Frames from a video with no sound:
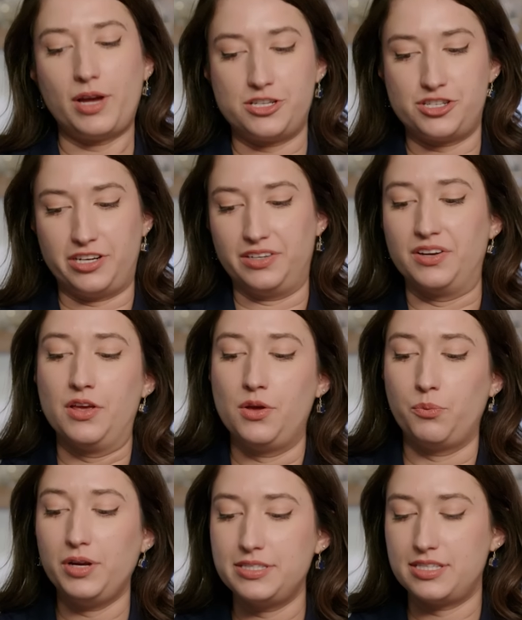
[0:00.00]
question,
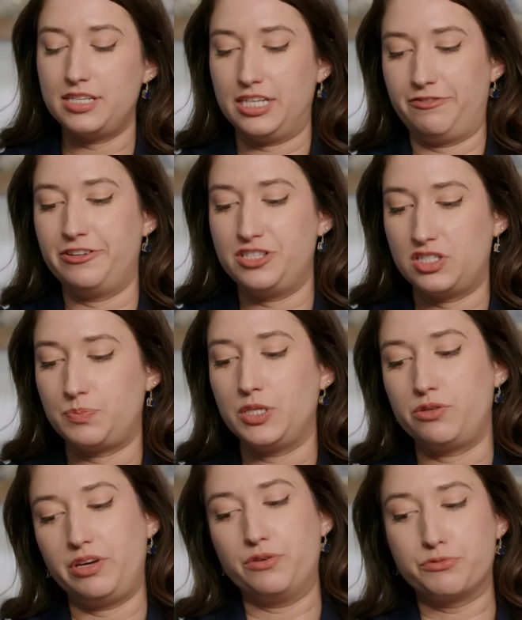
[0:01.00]
What's the difference
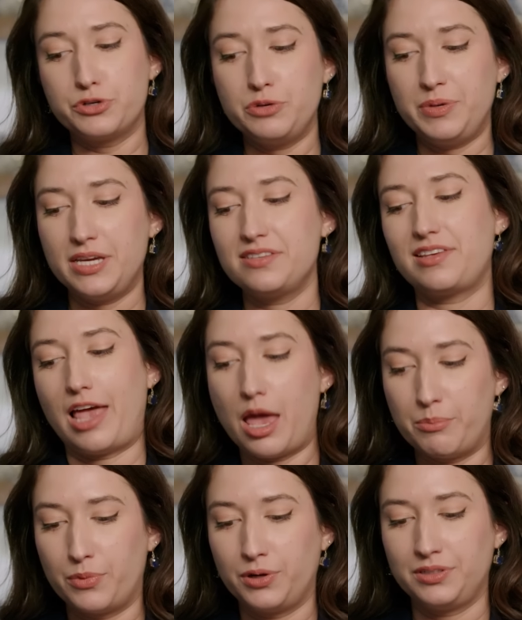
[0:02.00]
between rubies,
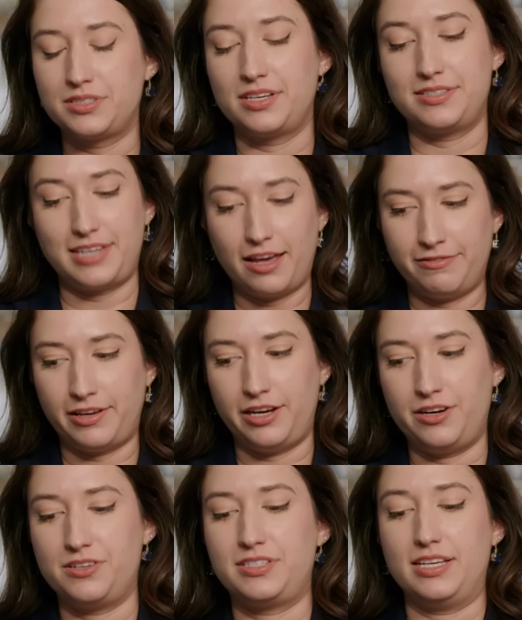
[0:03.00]
emeralds,
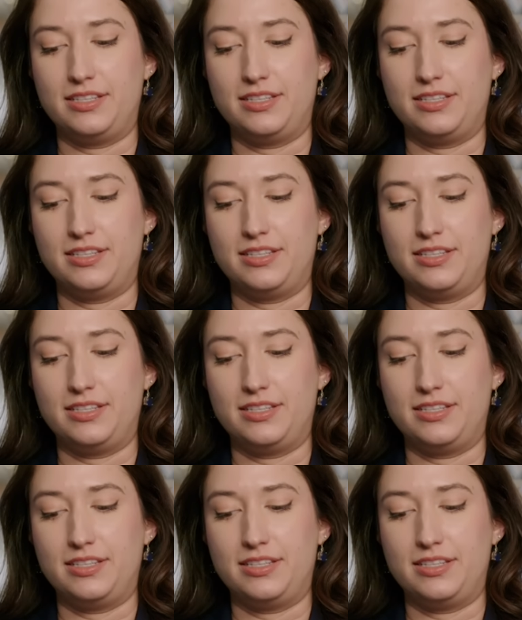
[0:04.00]
sapphires,